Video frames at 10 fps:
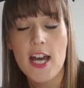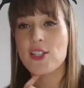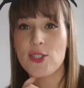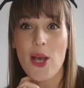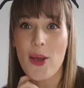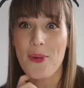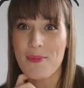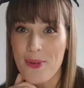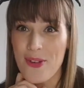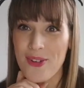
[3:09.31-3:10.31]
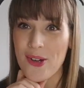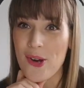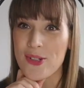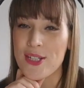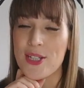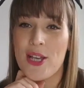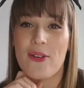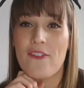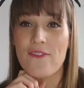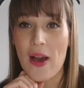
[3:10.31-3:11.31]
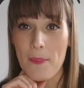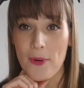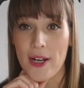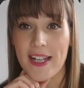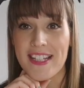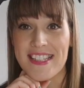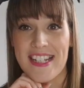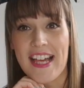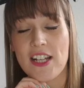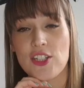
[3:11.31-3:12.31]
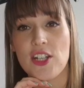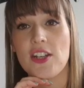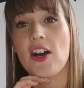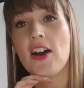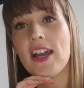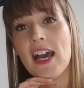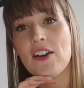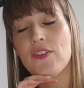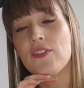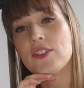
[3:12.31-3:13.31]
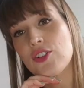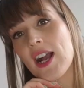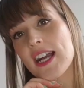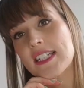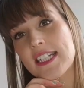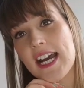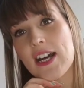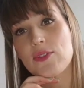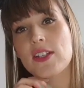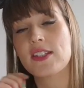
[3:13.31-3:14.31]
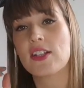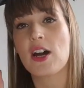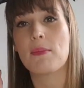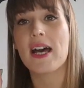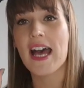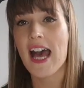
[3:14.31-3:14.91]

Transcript: So moving on to fabric selection, I have tracked down some